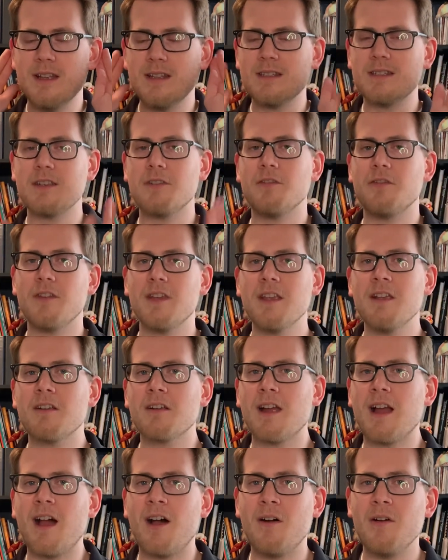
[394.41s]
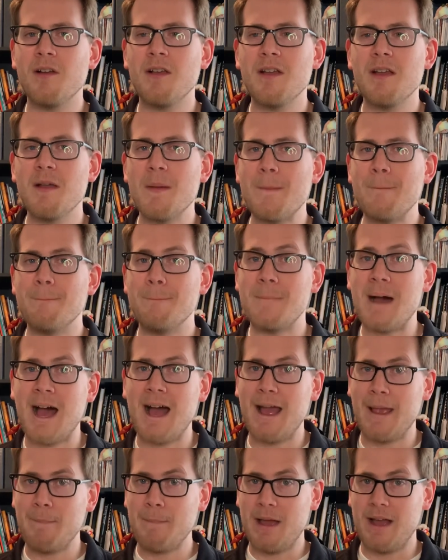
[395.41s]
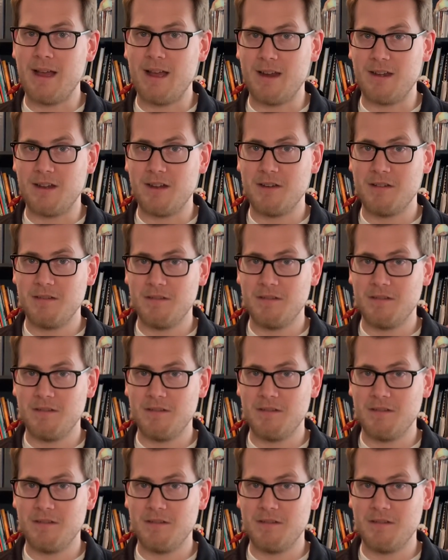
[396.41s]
to figure out my pattern.